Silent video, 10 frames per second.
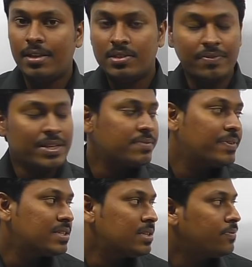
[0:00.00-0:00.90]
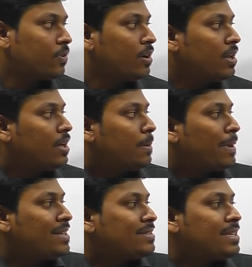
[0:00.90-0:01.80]
So friends, first of all,
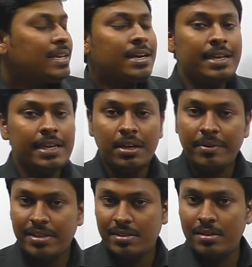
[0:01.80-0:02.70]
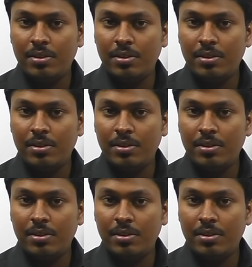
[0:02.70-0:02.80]
by seeing an equation,